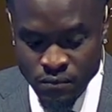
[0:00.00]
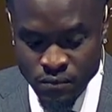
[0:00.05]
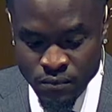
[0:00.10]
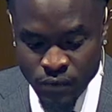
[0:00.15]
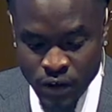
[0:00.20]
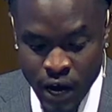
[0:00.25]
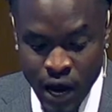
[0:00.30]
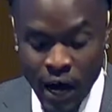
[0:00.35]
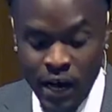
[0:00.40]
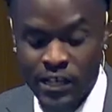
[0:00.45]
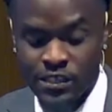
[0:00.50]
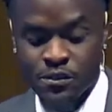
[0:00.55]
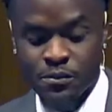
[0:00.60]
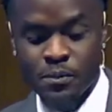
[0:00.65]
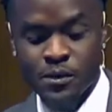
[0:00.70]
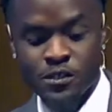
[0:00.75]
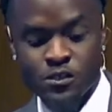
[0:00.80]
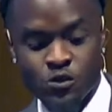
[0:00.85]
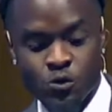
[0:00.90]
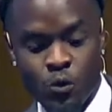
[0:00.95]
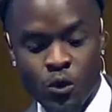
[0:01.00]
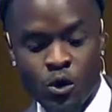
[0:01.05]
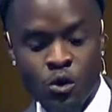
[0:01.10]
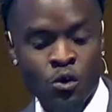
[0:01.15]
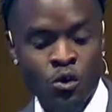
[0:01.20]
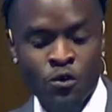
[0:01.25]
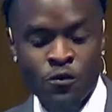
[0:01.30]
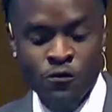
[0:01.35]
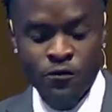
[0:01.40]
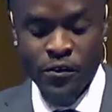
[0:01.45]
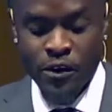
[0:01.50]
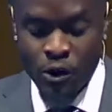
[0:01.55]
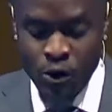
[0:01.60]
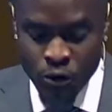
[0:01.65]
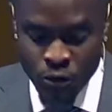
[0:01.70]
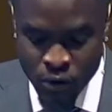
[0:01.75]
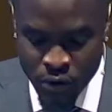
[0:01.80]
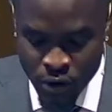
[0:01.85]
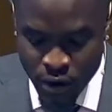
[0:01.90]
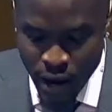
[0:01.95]
Husbands will
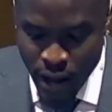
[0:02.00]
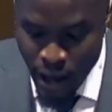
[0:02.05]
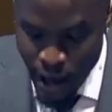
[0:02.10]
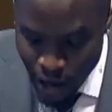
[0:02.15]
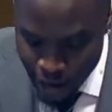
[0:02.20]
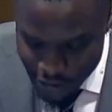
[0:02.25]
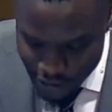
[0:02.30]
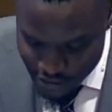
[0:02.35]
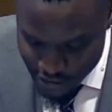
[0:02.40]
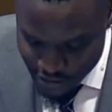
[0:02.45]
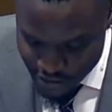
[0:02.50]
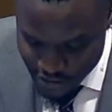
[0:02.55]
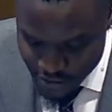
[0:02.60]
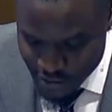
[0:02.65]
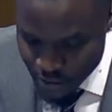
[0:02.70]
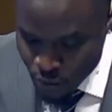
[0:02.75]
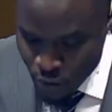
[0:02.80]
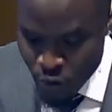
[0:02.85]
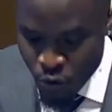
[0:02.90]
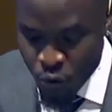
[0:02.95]
feel angst